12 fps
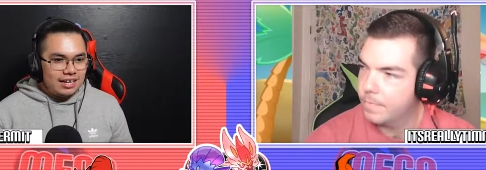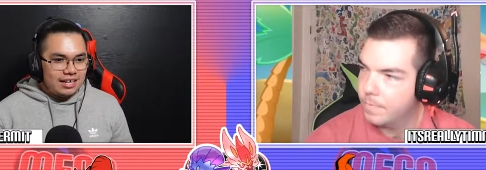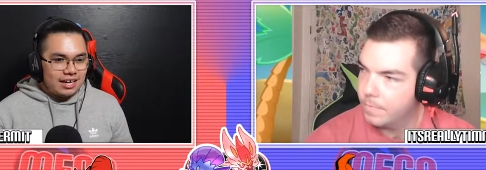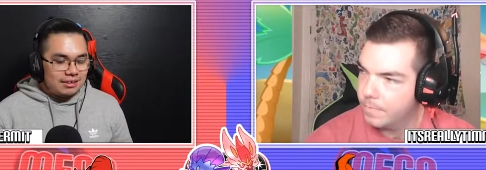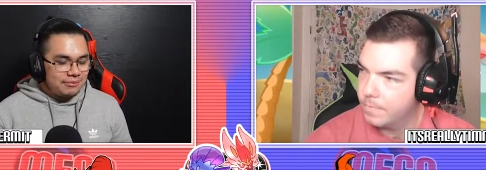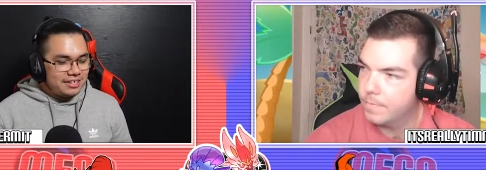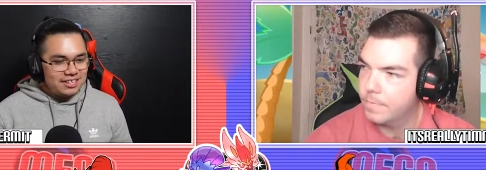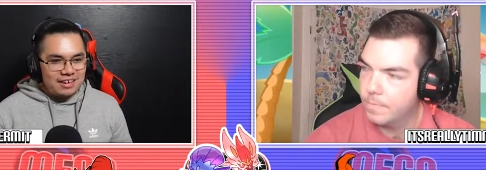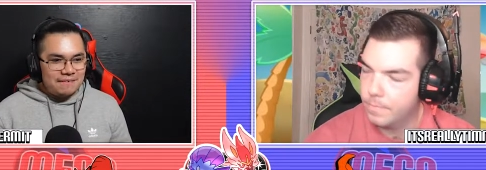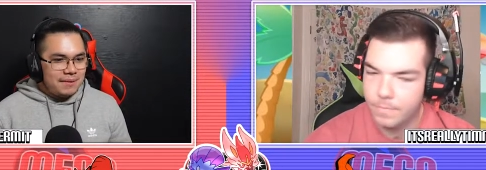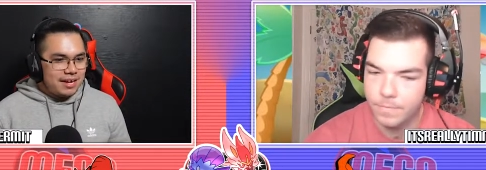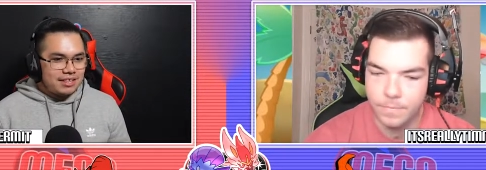Speaker 1: It's a really
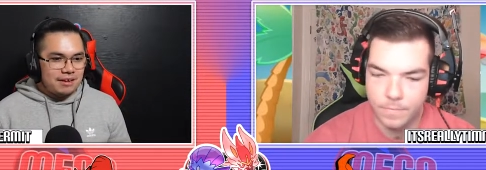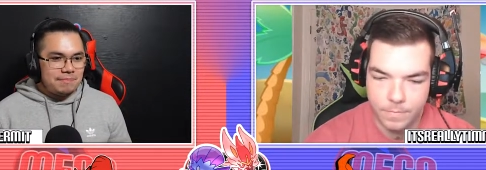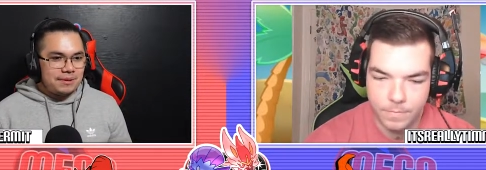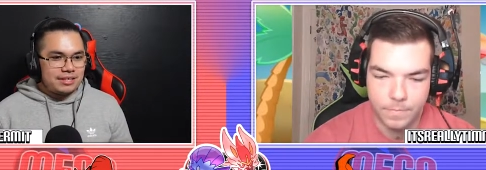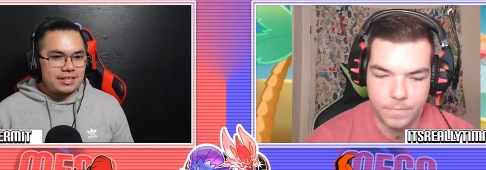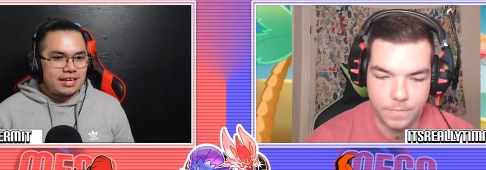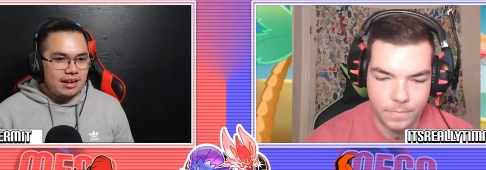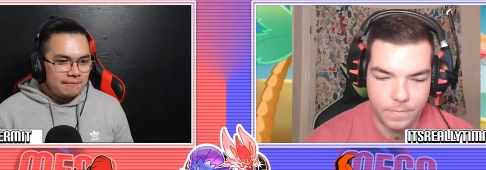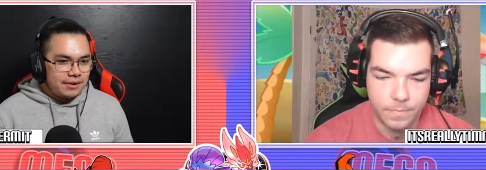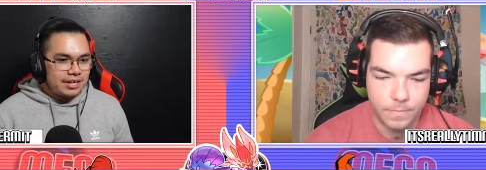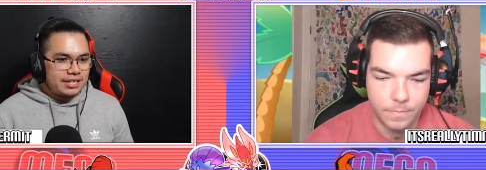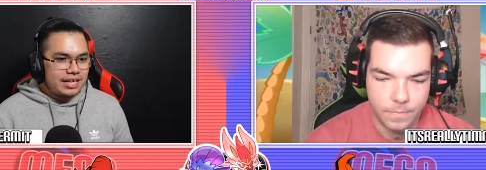tough matchup, but uh, I'm
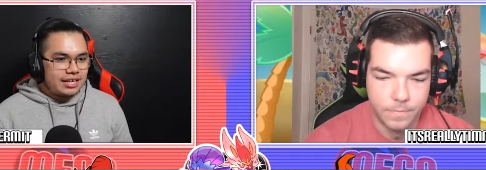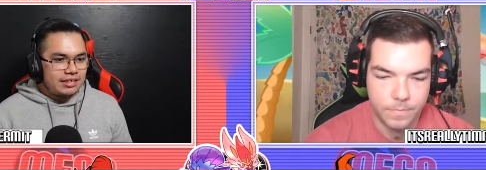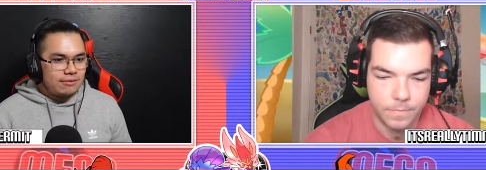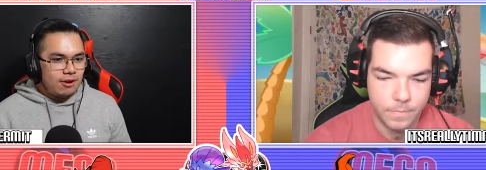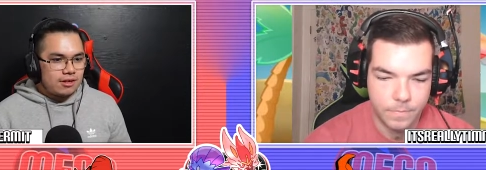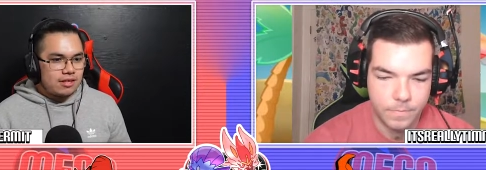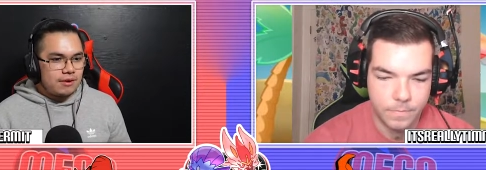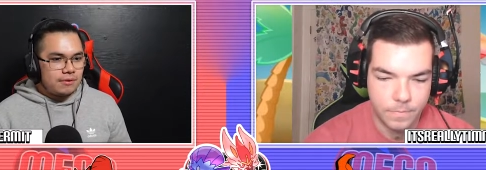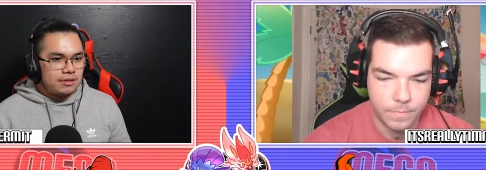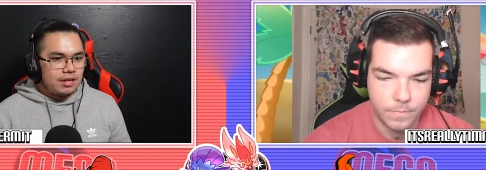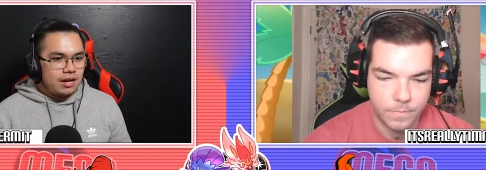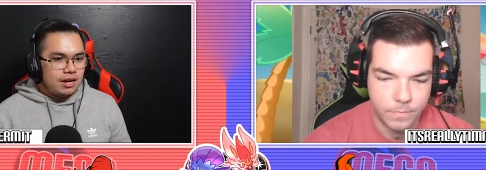very excited to watch that
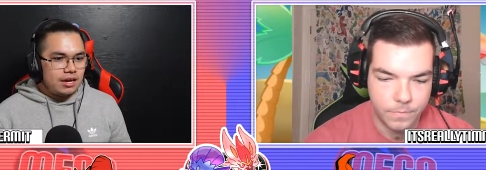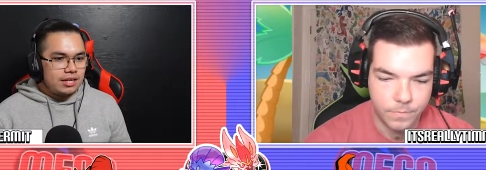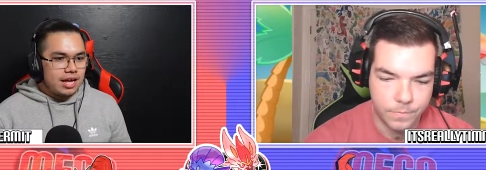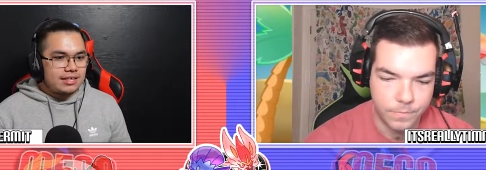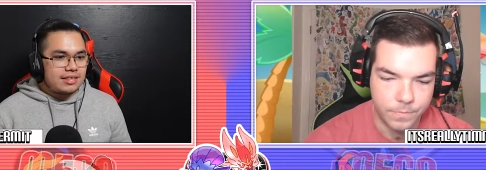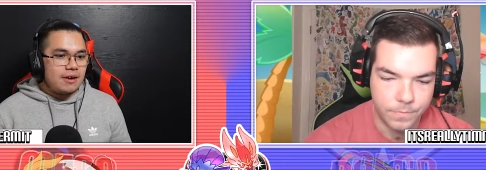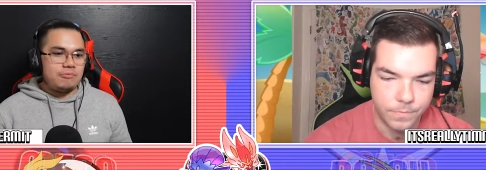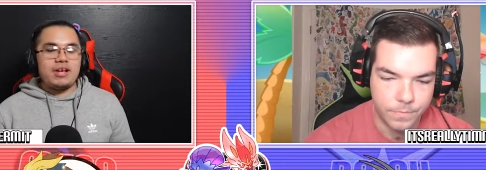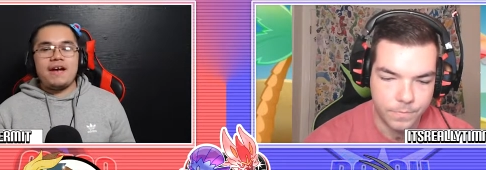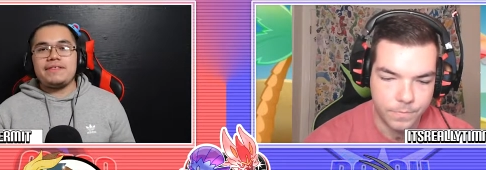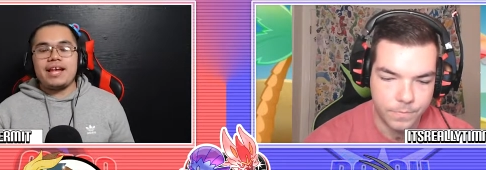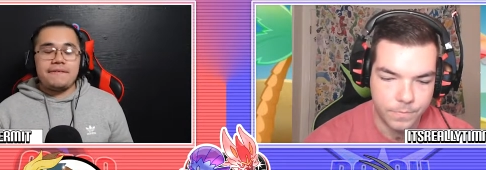one. Uh, next up, we
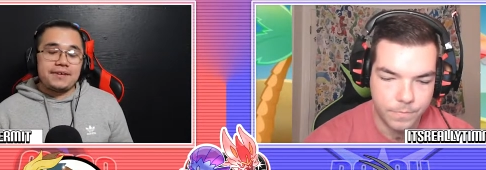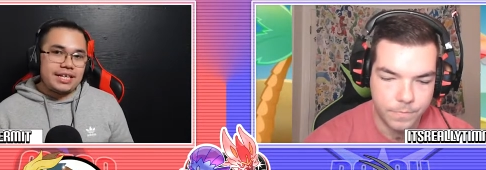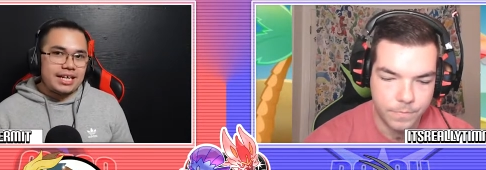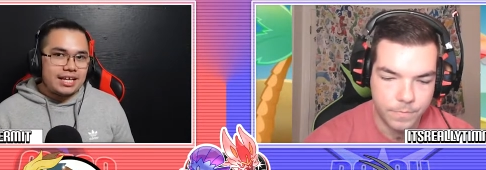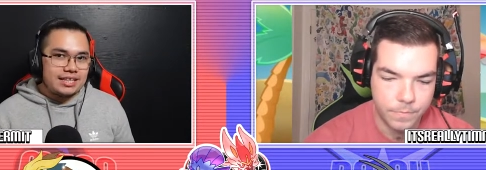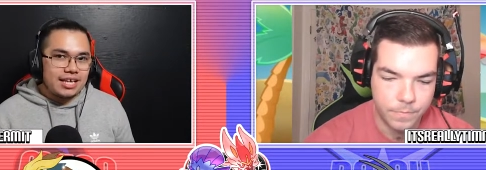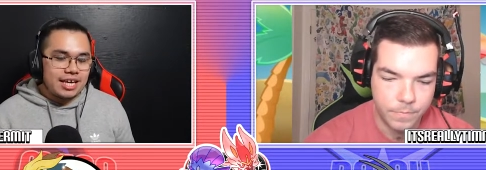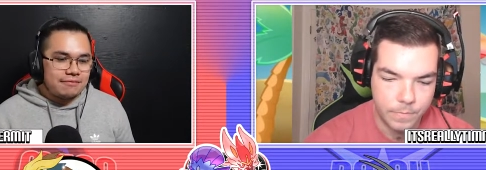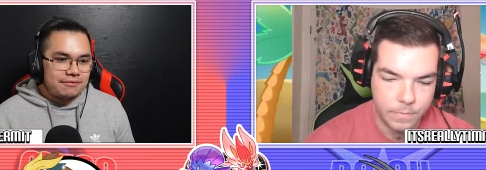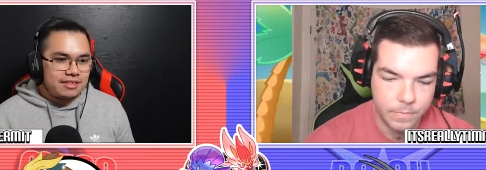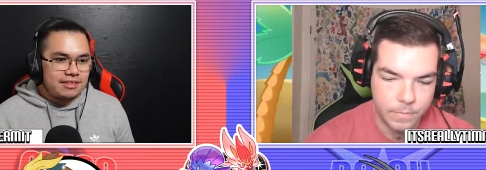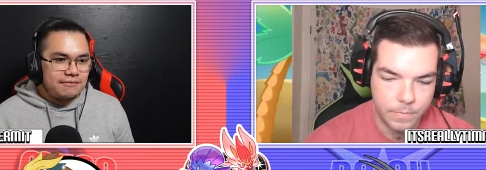have the Evergreen Entes
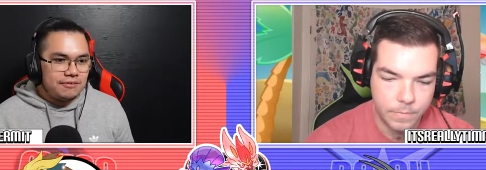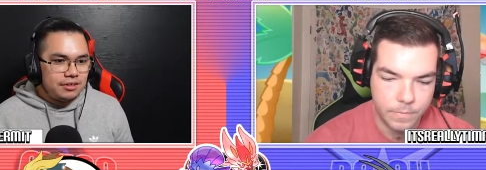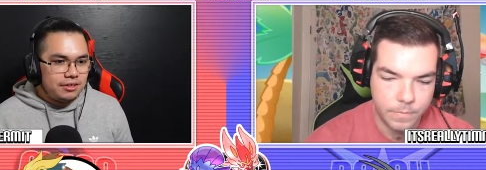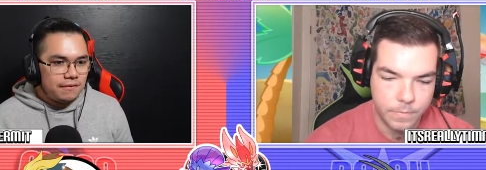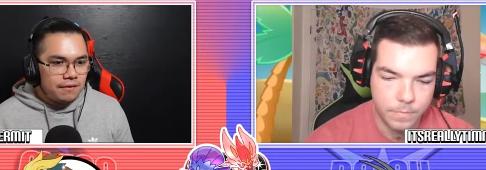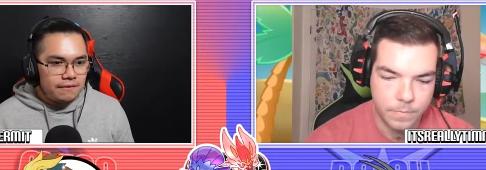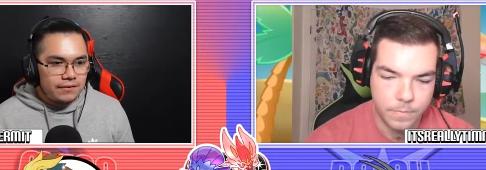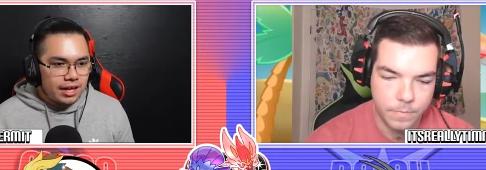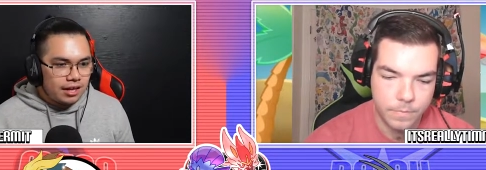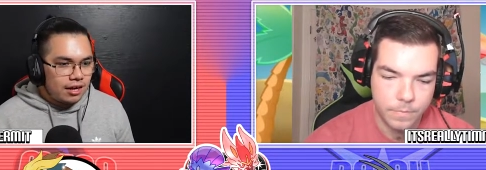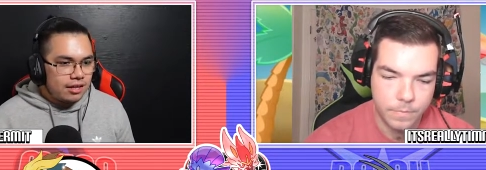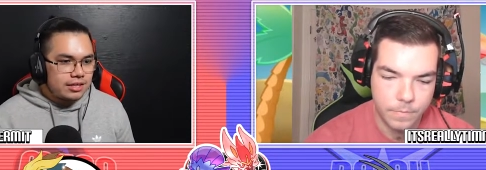versus the Philadelphia
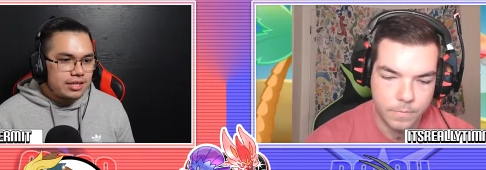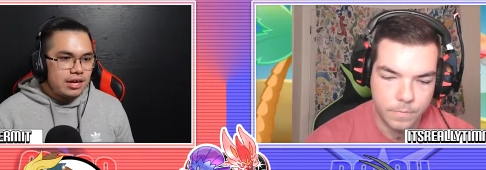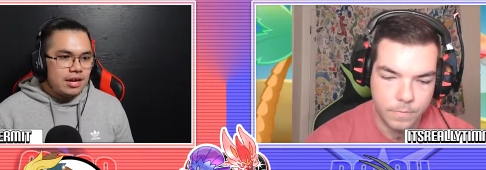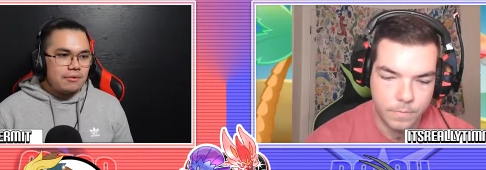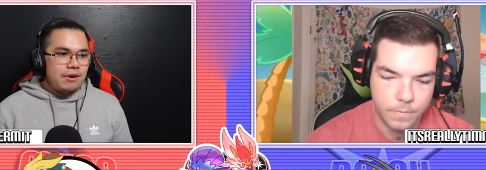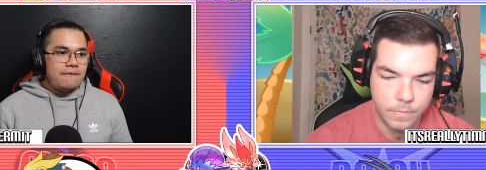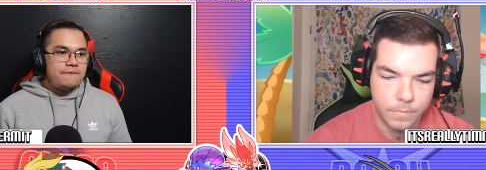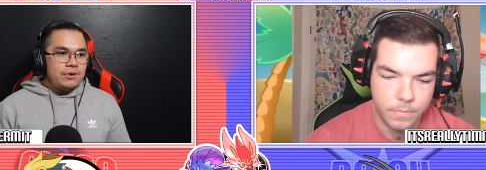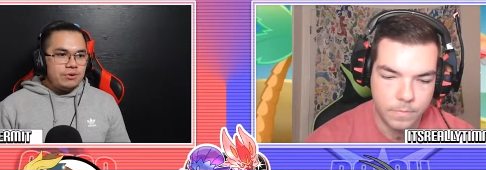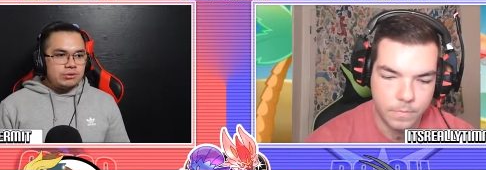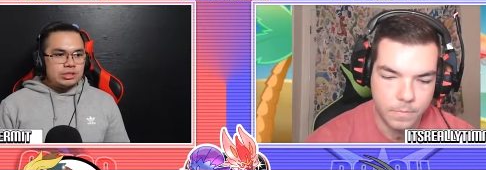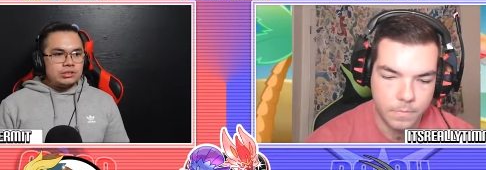Flygons. We have Fus,